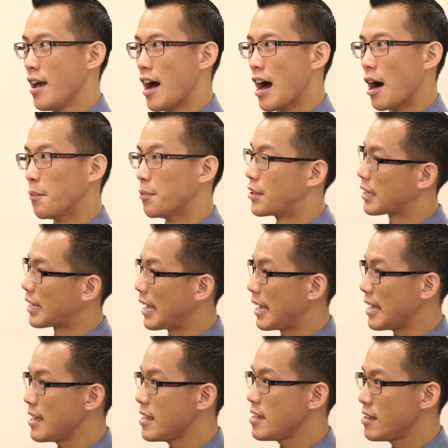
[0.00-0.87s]
the
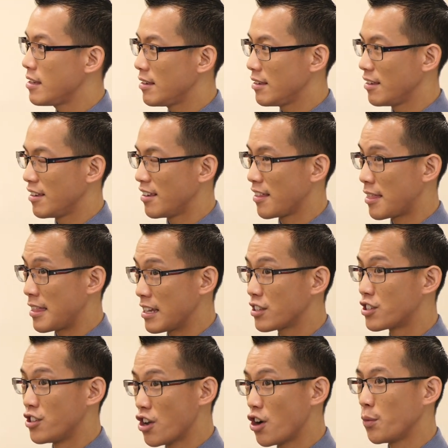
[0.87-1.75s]
key thing
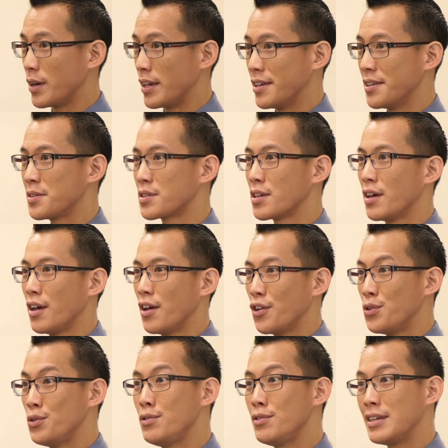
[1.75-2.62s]
to know is
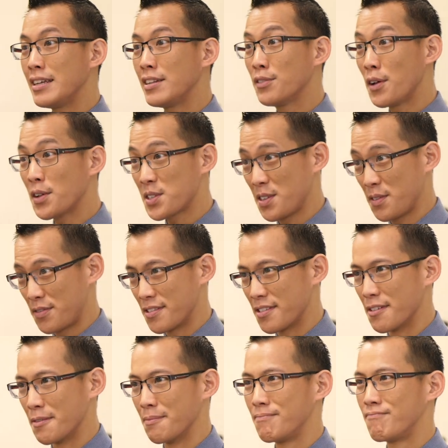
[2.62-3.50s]
you need lots of
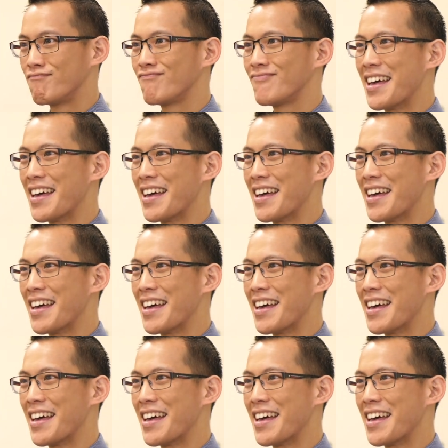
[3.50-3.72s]
them.